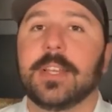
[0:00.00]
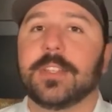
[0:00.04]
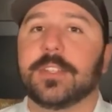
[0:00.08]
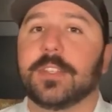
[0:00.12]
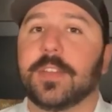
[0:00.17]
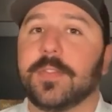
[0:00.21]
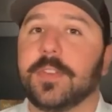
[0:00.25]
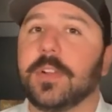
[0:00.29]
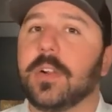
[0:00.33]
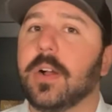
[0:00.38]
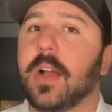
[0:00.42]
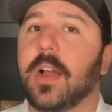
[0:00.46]

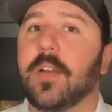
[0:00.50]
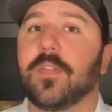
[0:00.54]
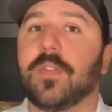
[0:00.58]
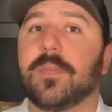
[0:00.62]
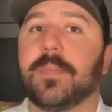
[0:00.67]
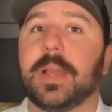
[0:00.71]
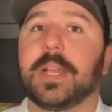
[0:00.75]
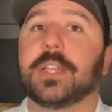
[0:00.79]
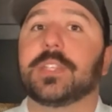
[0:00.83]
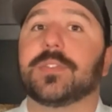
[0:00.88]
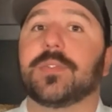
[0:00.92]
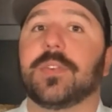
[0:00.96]
So if you don't have
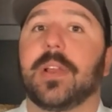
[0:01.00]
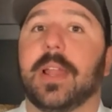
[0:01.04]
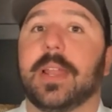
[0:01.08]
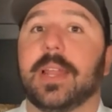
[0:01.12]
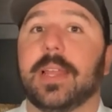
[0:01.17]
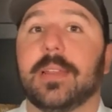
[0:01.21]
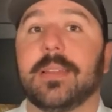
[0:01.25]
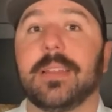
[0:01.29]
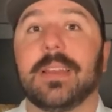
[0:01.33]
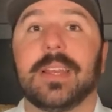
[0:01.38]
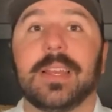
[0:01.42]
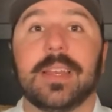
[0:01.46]
the best
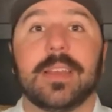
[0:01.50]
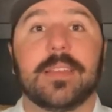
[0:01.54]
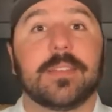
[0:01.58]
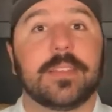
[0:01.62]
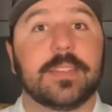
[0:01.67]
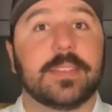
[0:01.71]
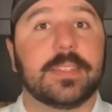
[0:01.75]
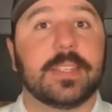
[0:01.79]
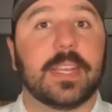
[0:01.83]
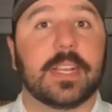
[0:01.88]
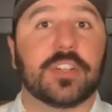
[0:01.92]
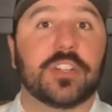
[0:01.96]
credit,
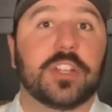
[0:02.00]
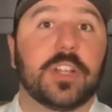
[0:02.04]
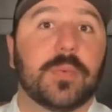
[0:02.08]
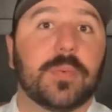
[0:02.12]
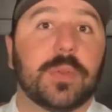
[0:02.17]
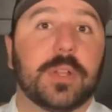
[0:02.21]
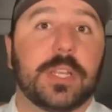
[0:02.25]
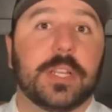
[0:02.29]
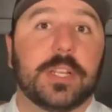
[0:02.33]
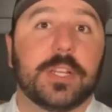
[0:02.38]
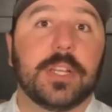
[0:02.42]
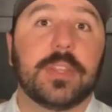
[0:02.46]
this is actually a
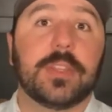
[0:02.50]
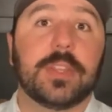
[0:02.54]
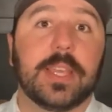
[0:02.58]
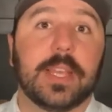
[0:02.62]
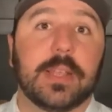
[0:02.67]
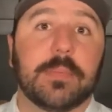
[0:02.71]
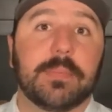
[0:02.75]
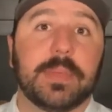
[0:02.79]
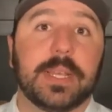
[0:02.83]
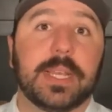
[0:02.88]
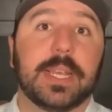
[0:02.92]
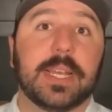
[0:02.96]
really good
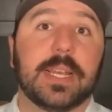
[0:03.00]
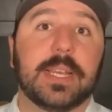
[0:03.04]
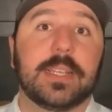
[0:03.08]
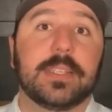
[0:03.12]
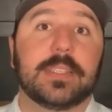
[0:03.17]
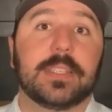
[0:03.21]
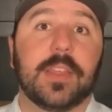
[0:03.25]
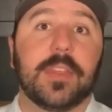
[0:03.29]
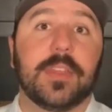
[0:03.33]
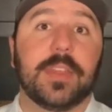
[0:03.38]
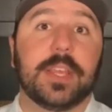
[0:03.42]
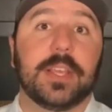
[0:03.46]
thing
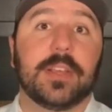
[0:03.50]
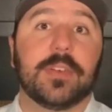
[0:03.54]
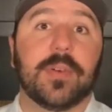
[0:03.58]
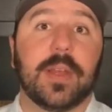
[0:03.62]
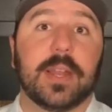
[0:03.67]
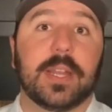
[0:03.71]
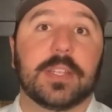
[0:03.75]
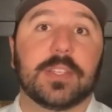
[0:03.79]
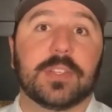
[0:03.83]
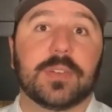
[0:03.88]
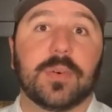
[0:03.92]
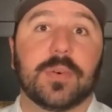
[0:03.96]
because the
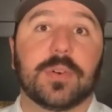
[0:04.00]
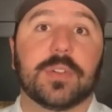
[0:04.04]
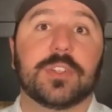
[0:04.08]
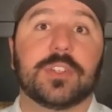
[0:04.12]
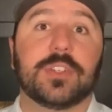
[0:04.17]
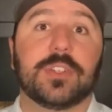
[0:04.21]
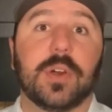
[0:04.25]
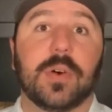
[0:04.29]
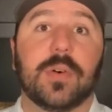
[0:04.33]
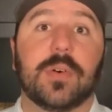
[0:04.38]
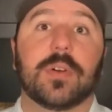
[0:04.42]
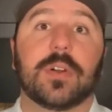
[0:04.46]
credit scores
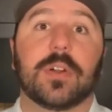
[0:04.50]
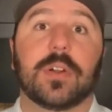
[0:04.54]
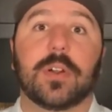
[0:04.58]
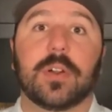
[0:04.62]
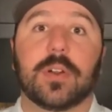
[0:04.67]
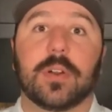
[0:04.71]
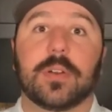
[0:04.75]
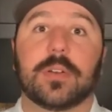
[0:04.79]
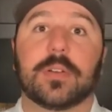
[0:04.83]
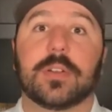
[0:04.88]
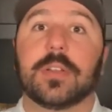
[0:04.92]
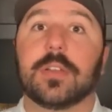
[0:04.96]
don't
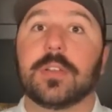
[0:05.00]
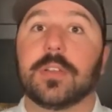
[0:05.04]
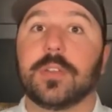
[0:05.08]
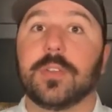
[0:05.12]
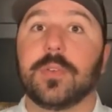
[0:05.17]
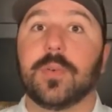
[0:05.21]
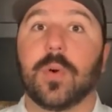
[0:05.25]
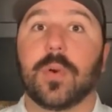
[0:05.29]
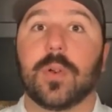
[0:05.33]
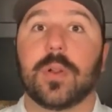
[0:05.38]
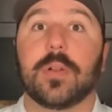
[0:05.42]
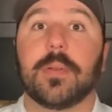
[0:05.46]
hurt
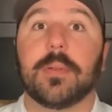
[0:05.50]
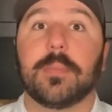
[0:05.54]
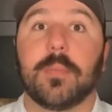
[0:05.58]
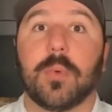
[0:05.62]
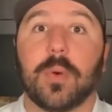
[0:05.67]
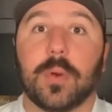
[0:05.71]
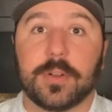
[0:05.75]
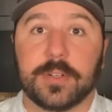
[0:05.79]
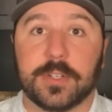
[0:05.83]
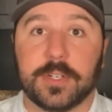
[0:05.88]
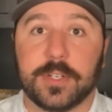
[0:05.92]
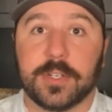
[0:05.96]
your
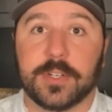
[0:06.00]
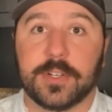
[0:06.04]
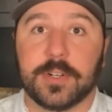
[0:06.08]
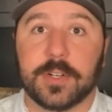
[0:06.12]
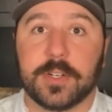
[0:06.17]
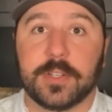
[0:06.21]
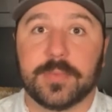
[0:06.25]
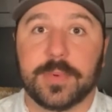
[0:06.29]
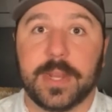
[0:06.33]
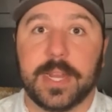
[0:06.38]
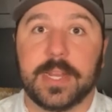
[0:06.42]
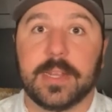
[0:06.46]
mortgage
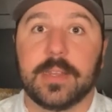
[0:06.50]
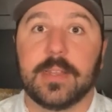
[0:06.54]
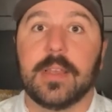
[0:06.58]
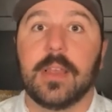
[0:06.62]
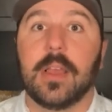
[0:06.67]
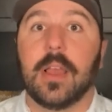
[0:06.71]
insurance rate.